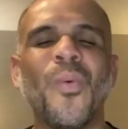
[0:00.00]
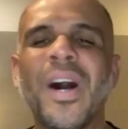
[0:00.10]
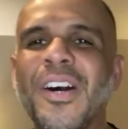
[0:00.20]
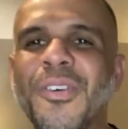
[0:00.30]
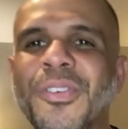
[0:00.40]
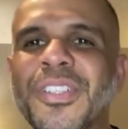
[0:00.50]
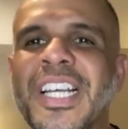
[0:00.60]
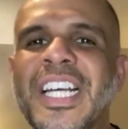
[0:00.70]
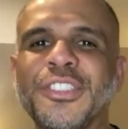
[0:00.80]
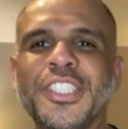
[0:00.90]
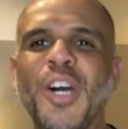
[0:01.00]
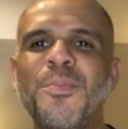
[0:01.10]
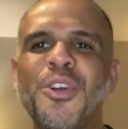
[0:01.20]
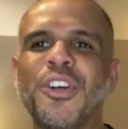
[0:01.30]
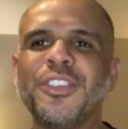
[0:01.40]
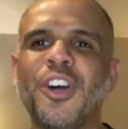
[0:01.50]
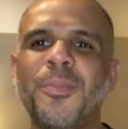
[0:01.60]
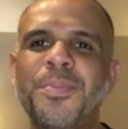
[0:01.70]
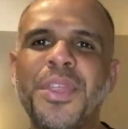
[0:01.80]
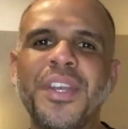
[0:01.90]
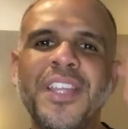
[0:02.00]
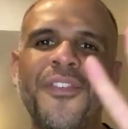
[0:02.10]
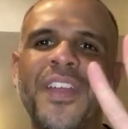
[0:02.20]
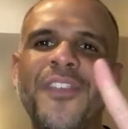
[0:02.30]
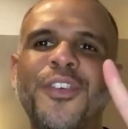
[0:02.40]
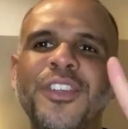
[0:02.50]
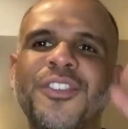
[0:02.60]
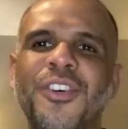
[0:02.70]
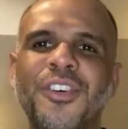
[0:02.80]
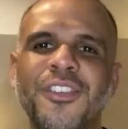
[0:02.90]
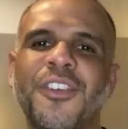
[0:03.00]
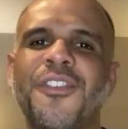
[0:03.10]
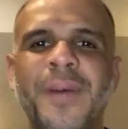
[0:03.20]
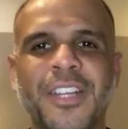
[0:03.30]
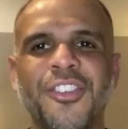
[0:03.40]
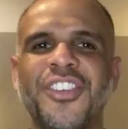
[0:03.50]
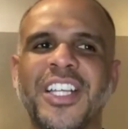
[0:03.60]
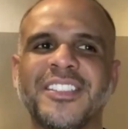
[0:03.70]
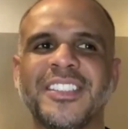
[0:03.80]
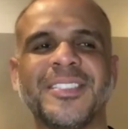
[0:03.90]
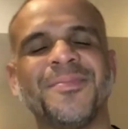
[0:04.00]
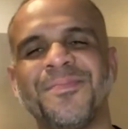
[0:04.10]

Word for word: Wow. So tell me your top three favorite songs of Michael Jackson.